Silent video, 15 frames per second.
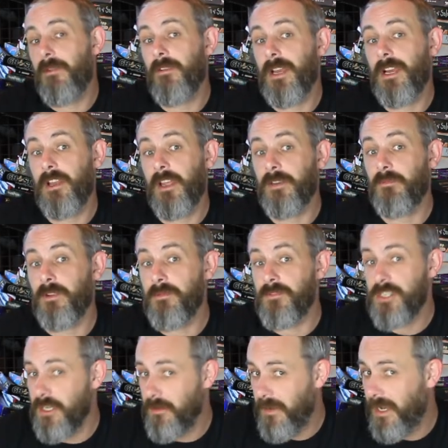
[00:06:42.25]
I really liked what it
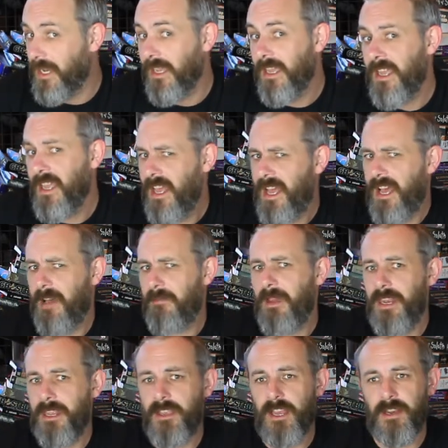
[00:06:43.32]
was doing,
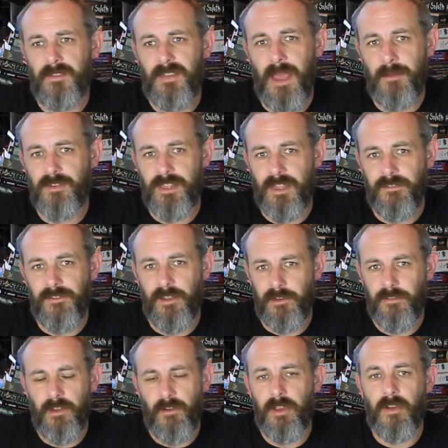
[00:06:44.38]
and it kind of captured that feeling
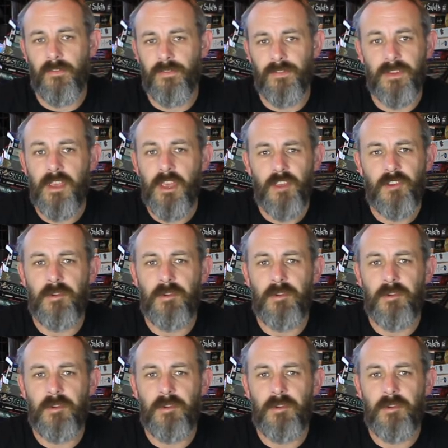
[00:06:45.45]
of going off and